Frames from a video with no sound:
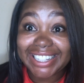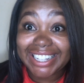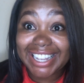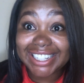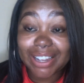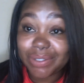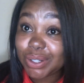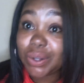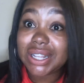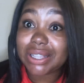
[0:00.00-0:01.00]
it. I'm just
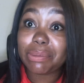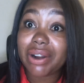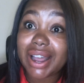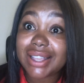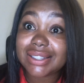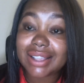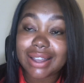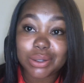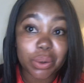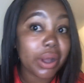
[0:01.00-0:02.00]
going to summarize
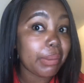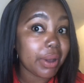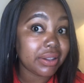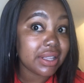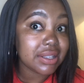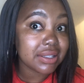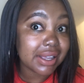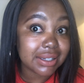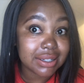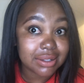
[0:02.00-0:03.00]
and talk about things
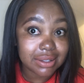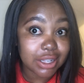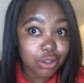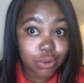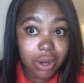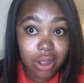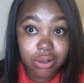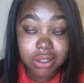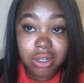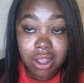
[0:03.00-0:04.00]
that stood
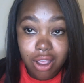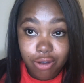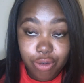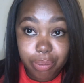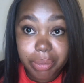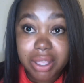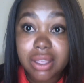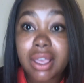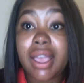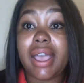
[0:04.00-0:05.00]
out for
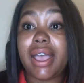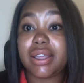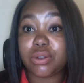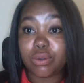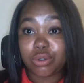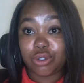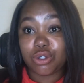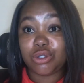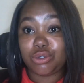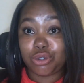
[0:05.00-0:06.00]
me, and also
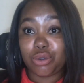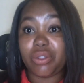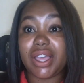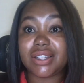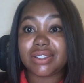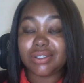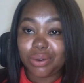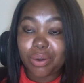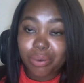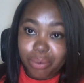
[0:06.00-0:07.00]
just to show that,
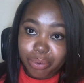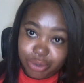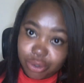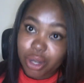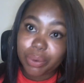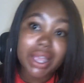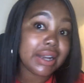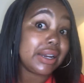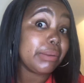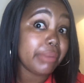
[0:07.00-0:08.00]
so that we can
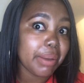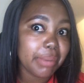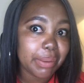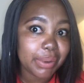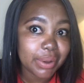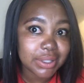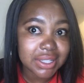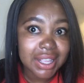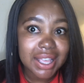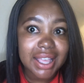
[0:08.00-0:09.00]
remember, because
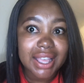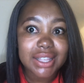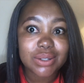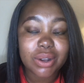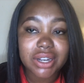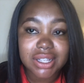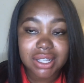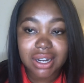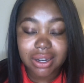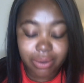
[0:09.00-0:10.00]
it's not
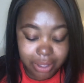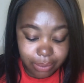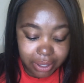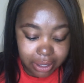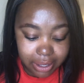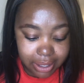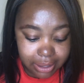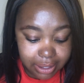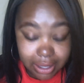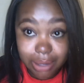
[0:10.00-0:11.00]
necessarily okay, we're going to get
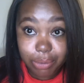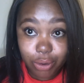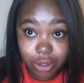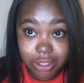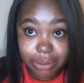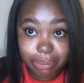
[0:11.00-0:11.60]
there. Let me not